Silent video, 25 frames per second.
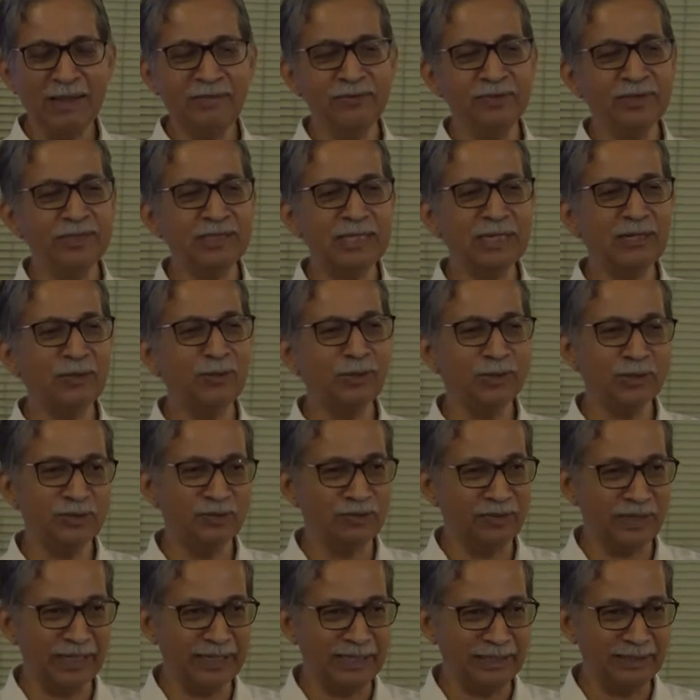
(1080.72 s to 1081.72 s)
everything looks
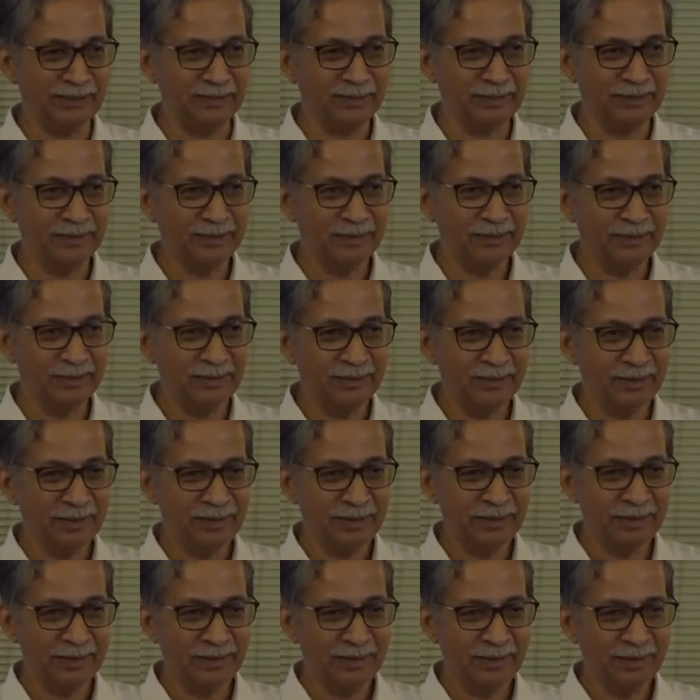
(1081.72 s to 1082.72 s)
fine.
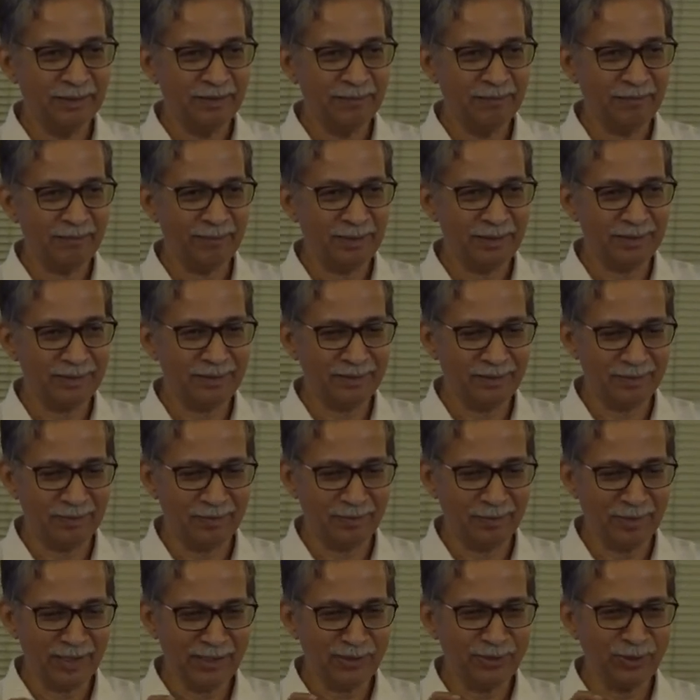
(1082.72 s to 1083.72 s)
But
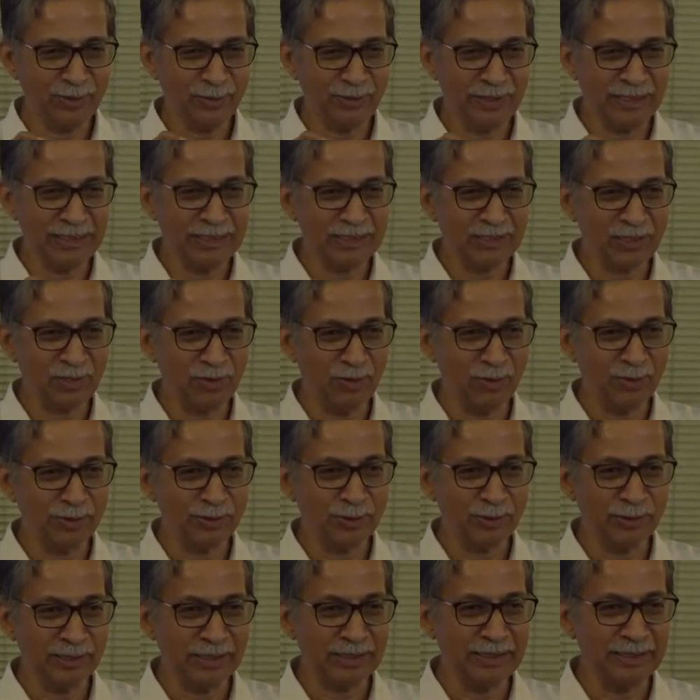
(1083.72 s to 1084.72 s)
once you reach close
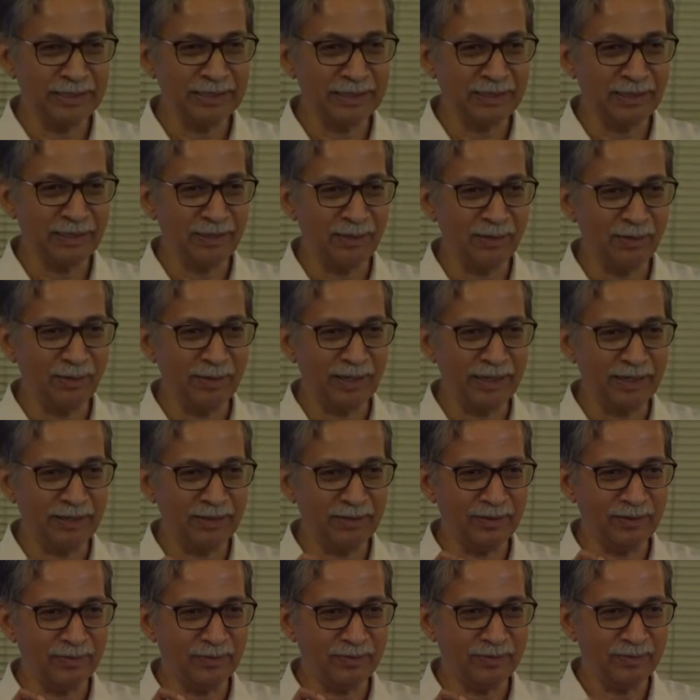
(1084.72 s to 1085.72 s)
to the critical load
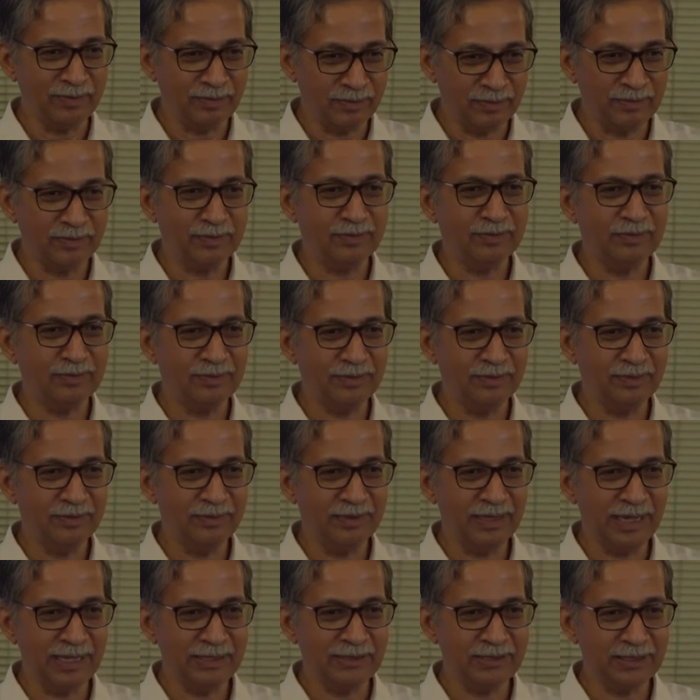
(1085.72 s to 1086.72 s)
and you,
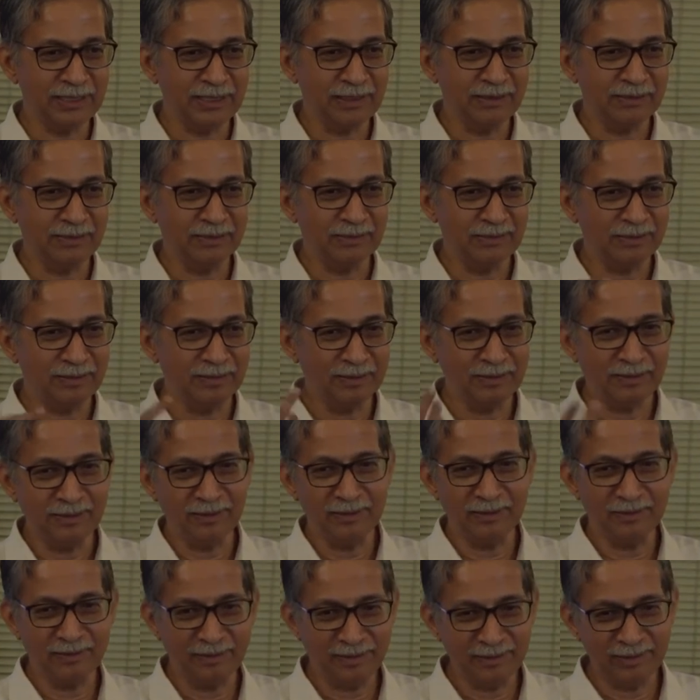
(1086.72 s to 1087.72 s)
that's it.
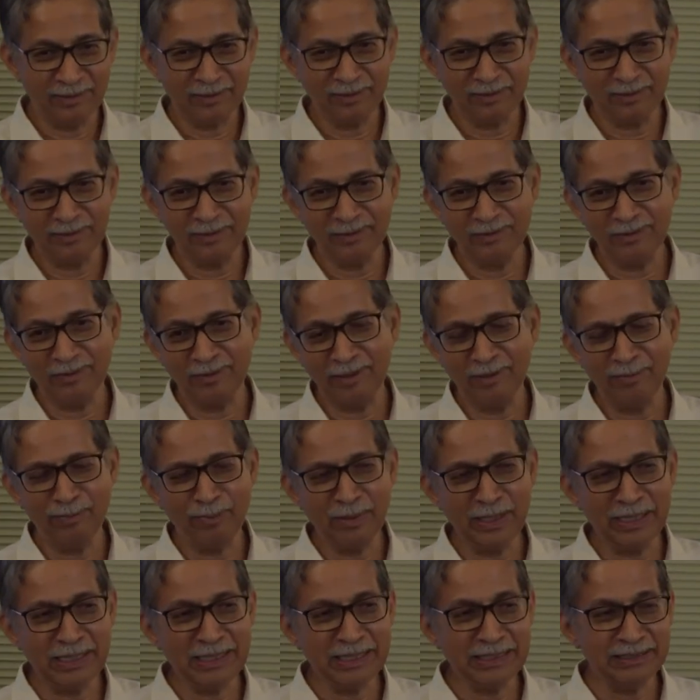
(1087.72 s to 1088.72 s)
It
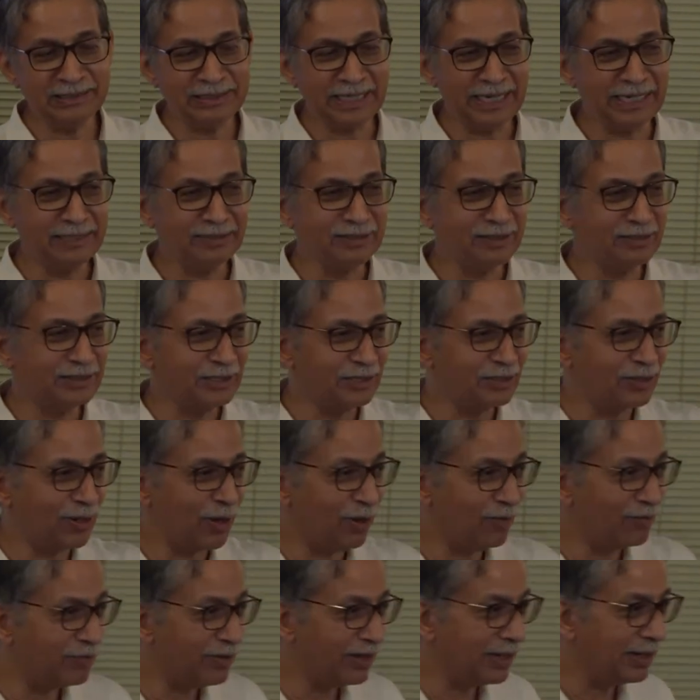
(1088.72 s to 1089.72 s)
completely changes its
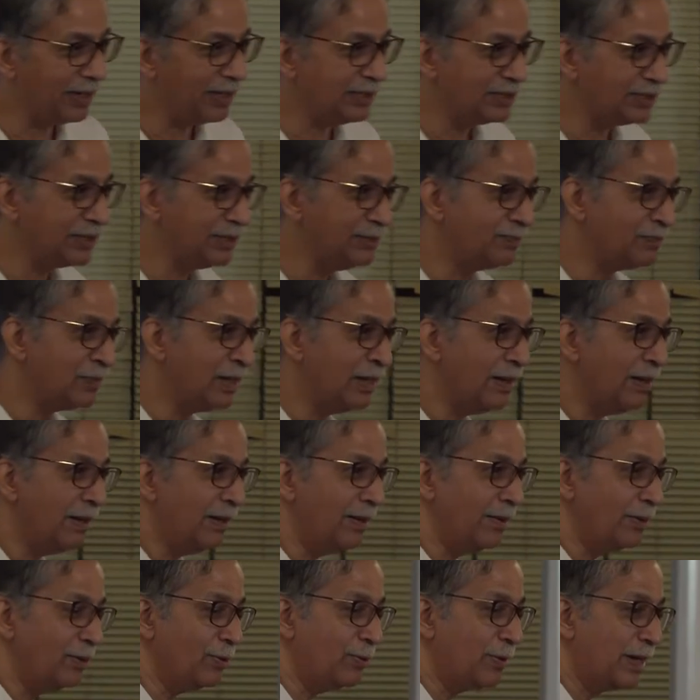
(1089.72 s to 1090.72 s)
configuration.
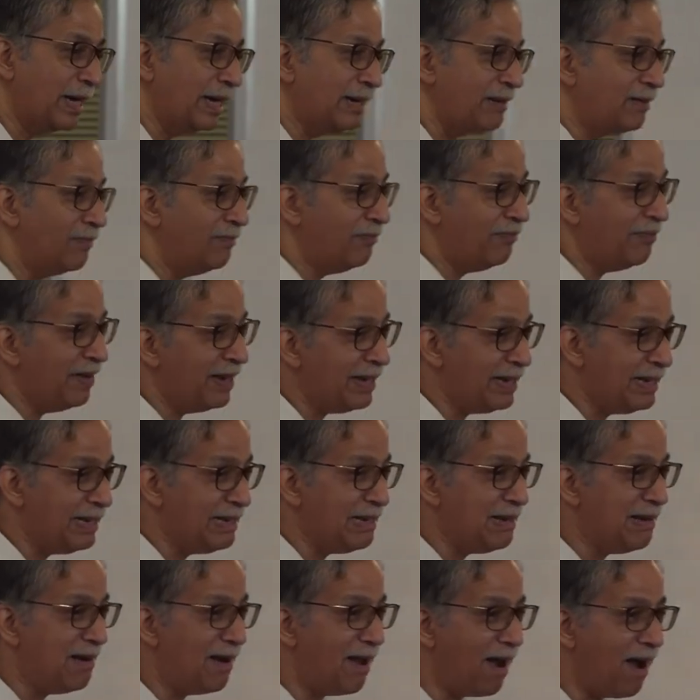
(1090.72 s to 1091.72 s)
You get very
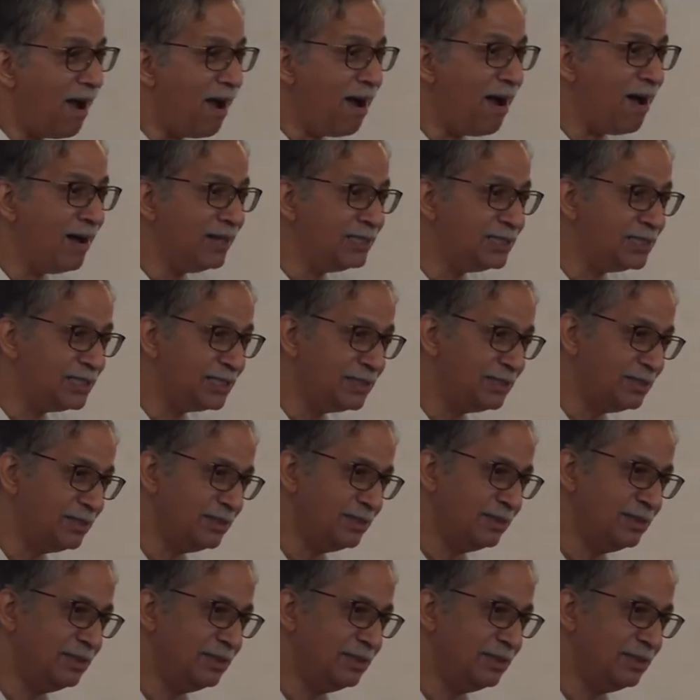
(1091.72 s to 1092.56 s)
large